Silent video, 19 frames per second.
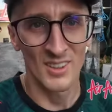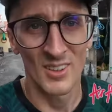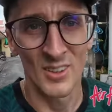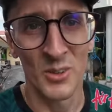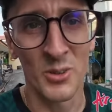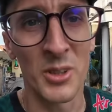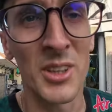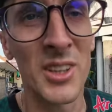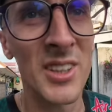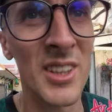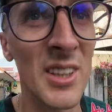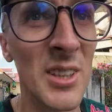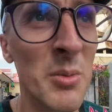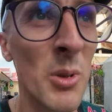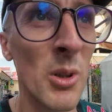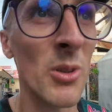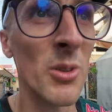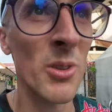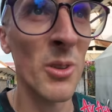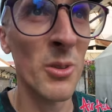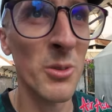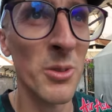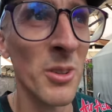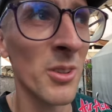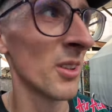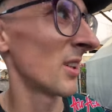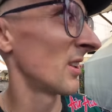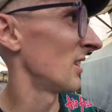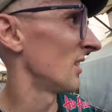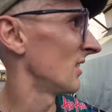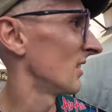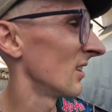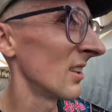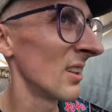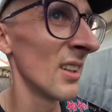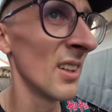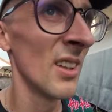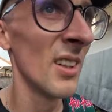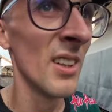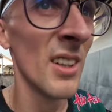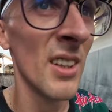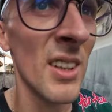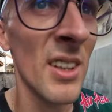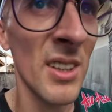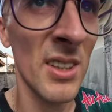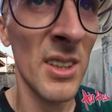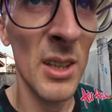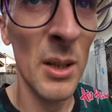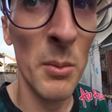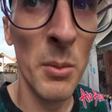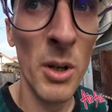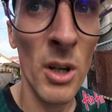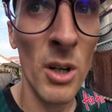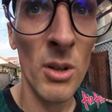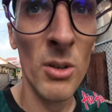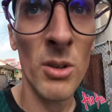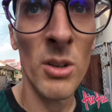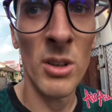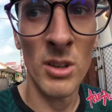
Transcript: on this small road or somehow